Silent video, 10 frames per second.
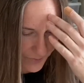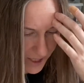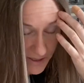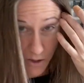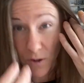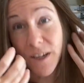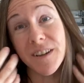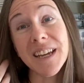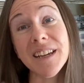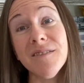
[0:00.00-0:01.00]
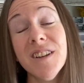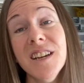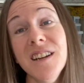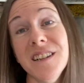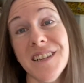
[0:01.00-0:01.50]
So what do you need
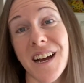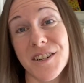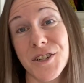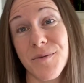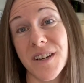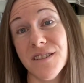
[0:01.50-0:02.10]
to actually be able